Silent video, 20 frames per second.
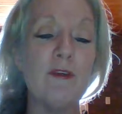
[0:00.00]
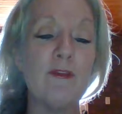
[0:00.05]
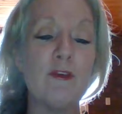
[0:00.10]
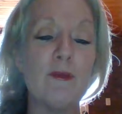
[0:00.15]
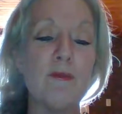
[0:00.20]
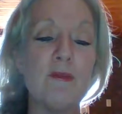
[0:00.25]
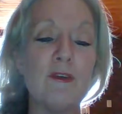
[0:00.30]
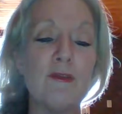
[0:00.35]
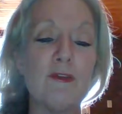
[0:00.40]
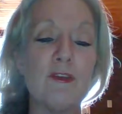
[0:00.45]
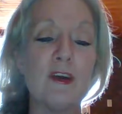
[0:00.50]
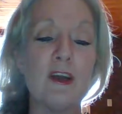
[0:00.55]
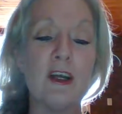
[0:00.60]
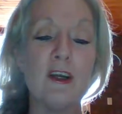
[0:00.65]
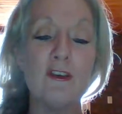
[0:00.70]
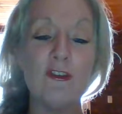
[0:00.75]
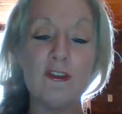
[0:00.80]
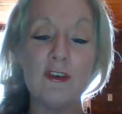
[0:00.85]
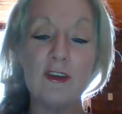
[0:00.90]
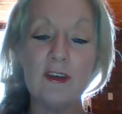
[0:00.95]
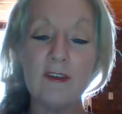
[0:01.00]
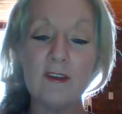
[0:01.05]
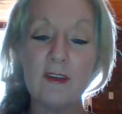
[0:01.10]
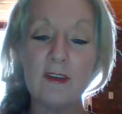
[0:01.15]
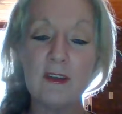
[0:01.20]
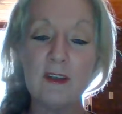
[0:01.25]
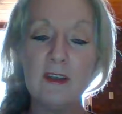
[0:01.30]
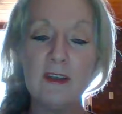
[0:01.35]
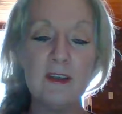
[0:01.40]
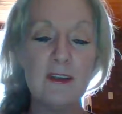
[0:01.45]
from different countries,
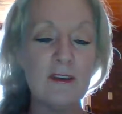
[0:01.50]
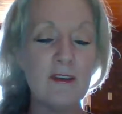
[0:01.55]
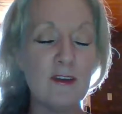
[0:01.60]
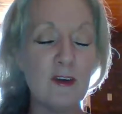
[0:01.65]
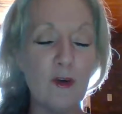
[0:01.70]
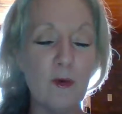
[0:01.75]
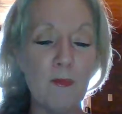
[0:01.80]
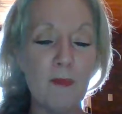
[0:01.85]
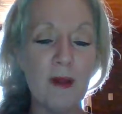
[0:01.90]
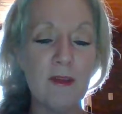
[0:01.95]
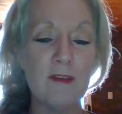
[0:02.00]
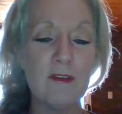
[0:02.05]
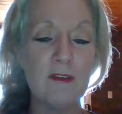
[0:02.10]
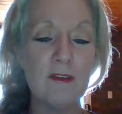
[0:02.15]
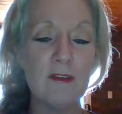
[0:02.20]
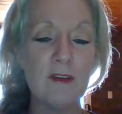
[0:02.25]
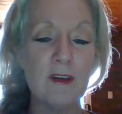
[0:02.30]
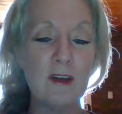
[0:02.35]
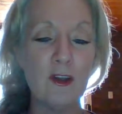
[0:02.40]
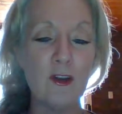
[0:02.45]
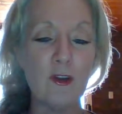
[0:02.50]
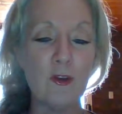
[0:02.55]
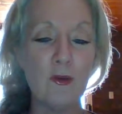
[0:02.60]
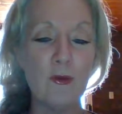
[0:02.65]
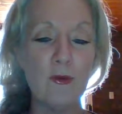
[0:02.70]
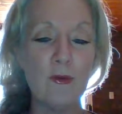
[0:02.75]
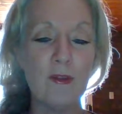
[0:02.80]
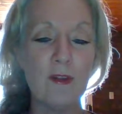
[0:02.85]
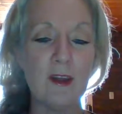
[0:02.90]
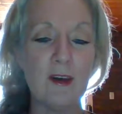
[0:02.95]
single mothers,
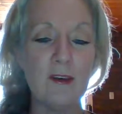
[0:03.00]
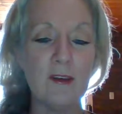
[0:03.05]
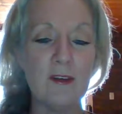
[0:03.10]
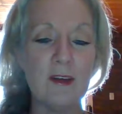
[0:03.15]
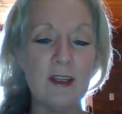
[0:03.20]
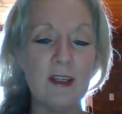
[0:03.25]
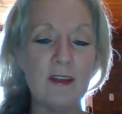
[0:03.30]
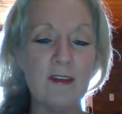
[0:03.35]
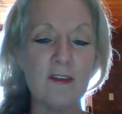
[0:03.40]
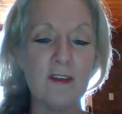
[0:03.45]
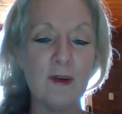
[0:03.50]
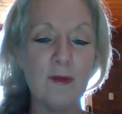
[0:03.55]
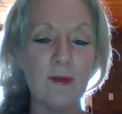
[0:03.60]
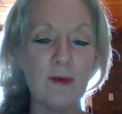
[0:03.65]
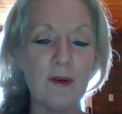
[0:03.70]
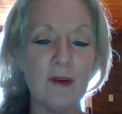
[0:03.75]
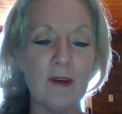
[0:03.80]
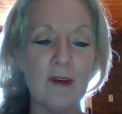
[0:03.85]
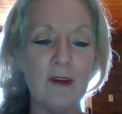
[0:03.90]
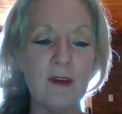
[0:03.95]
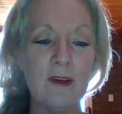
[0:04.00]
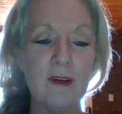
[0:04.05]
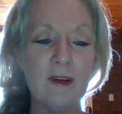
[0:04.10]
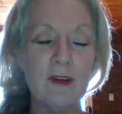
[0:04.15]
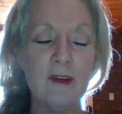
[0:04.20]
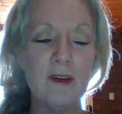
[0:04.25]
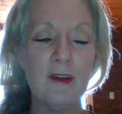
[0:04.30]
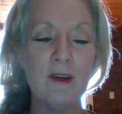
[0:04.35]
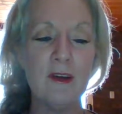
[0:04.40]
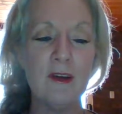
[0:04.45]
youth, elderly, and so on.
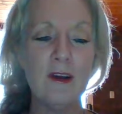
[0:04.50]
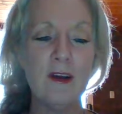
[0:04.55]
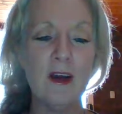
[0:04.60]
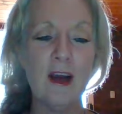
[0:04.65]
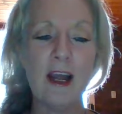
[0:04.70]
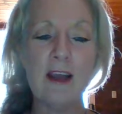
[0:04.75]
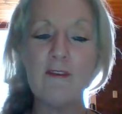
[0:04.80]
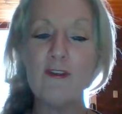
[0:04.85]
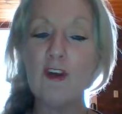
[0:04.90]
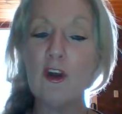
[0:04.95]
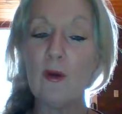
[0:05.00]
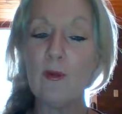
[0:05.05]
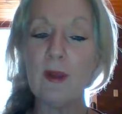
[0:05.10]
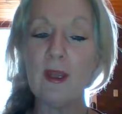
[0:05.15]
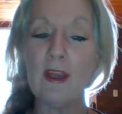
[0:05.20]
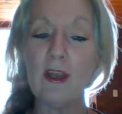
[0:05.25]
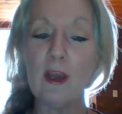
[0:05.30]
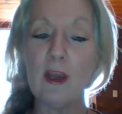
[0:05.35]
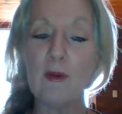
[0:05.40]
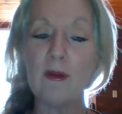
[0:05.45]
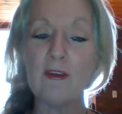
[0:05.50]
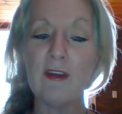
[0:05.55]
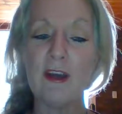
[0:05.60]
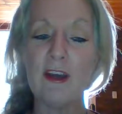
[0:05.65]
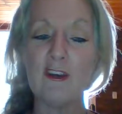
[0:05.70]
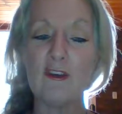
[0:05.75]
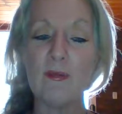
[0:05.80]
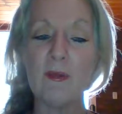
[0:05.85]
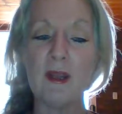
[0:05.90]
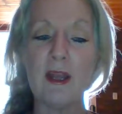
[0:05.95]
I have no ego
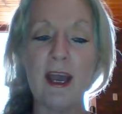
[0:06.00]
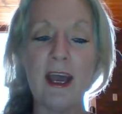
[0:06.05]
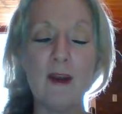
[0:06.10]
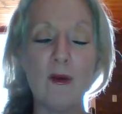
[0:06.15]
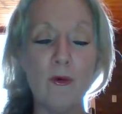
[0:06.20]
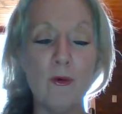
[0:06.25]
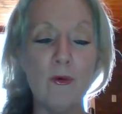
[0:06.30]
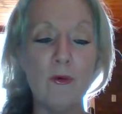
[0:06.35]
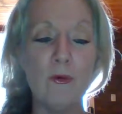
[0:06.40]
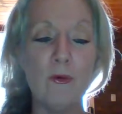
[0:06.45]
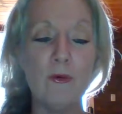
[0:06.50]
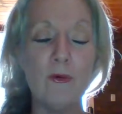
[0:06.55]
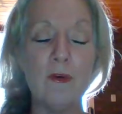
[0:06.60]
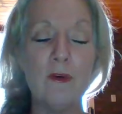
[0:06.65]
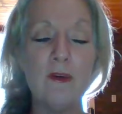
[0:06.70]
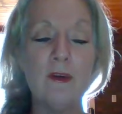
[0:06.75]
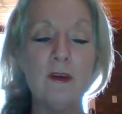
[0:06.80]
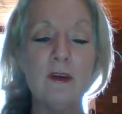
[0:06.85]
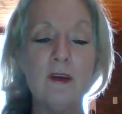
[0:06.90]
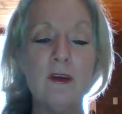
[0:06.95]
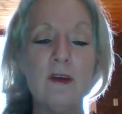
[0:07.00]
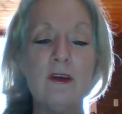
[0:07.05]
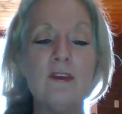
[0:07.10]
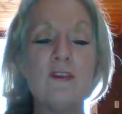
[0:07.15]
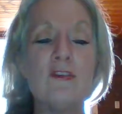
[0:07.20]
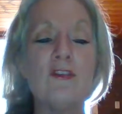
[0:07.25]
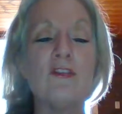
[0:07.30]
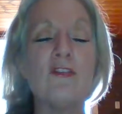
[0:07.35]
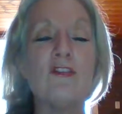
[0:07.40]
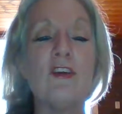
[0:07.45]
attachment at all
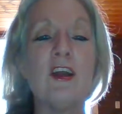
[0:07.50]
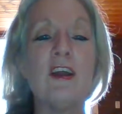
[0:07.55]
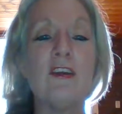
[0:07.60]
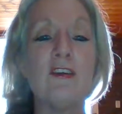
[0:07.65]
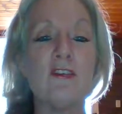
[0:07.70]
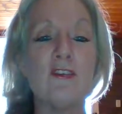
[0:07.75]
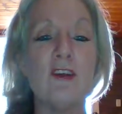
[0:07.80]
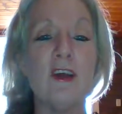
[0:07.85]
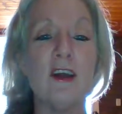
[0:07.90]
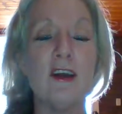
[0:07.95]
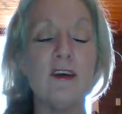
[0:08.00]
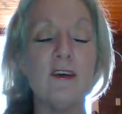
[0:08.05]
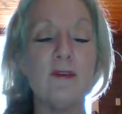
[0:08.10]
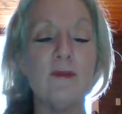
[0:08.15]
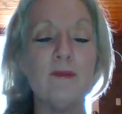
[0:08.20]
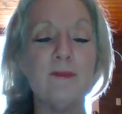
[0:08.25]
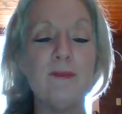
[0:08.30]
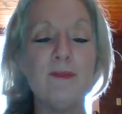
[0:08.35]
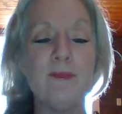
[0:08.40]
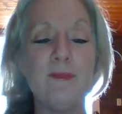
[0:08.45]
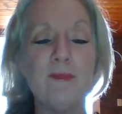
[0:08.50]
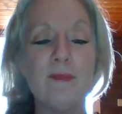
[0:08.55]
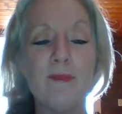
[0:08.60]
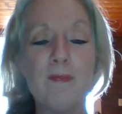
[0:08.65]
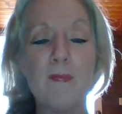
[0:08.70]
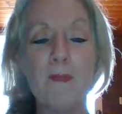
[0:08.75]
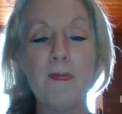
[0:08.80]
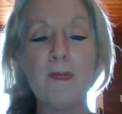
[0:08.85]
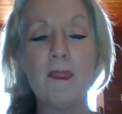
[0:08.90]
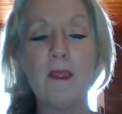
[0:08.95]
to status now.
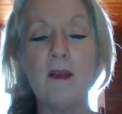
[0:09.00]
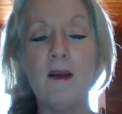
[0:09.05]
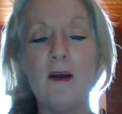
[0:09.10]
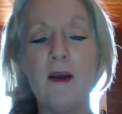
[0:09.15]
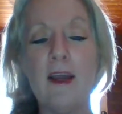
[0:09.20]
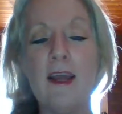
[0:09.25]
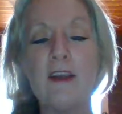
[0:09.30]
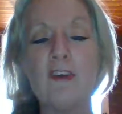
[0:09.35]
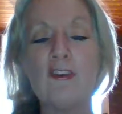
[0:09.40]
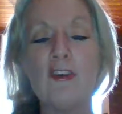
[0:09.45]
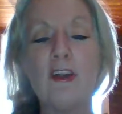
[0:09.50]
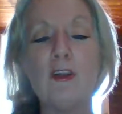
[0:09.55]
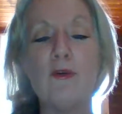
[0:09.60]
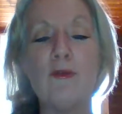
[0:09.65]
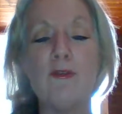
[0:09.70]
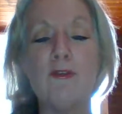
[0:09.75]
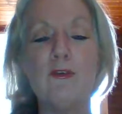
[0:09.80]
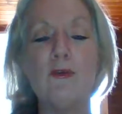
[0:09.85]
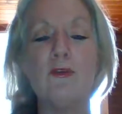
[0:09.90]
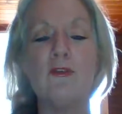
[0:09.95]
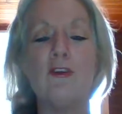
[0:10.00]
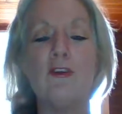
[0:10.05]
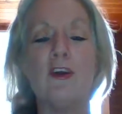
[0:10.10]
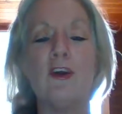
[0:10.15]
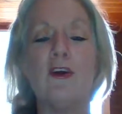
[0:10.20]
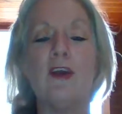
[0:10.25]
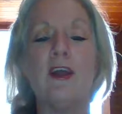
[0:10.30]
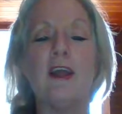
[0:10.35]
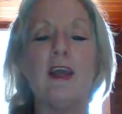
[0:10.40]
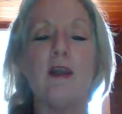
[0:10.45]
I actually look forward to
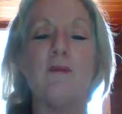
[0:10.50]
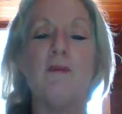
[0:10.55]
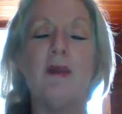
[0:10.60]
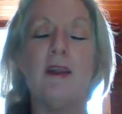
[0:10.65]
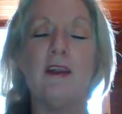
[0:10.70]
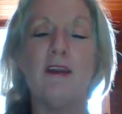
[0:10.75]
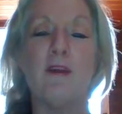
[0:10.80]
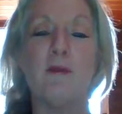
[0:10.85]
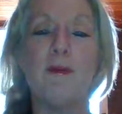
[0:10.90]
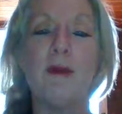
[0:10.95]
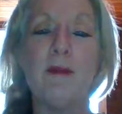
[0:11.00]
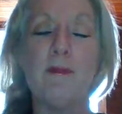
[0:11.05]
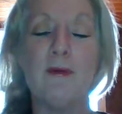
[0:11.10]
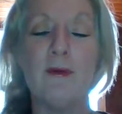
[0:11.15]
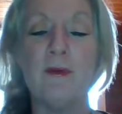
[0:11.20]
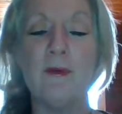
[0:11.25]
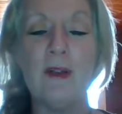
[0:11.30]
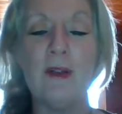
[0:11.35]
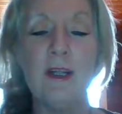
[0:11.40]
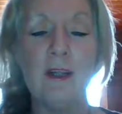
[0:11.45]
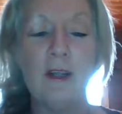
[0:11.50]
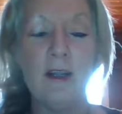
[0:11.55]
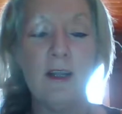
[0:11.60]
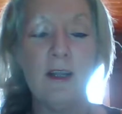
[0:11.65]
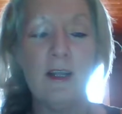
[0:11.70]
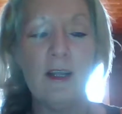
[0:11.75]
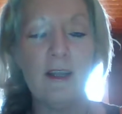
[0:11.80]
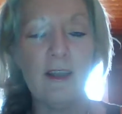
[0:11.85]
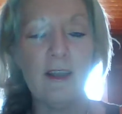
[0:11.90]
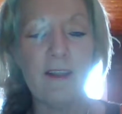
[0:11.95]
going and meeting the people
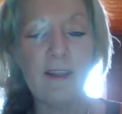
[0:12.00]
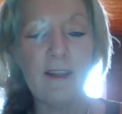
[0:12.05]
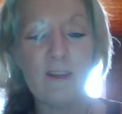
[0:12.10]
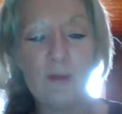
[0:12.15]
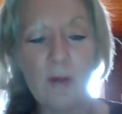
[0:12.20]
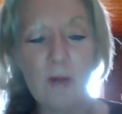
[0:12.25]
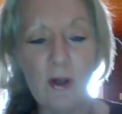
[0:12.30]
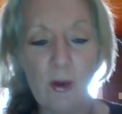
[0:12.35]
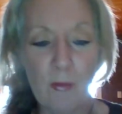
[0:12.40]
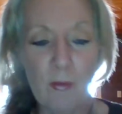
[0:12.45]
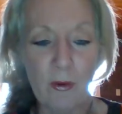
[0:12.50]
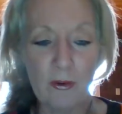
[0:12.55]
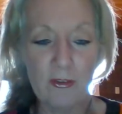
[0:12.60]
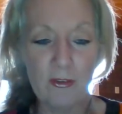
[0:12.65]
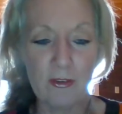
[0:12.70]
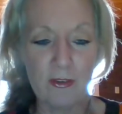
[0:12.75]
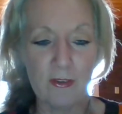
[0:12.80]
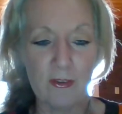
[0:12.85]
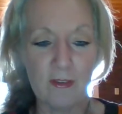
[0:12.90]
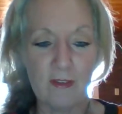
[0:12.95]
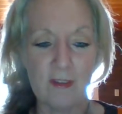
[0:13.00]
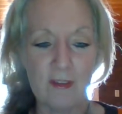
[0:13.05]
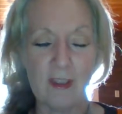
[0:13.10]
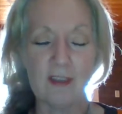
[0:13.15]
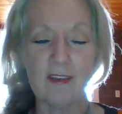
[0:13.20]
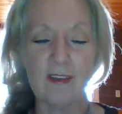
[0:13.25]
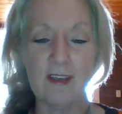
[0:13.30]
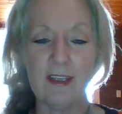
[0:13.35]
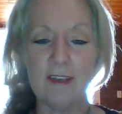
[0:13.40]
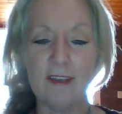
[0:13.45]
now, that's when I was on
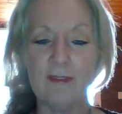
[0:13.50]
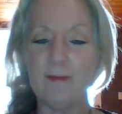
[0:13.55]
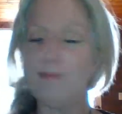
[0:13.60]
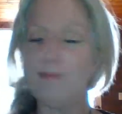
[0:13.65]
Centrelink,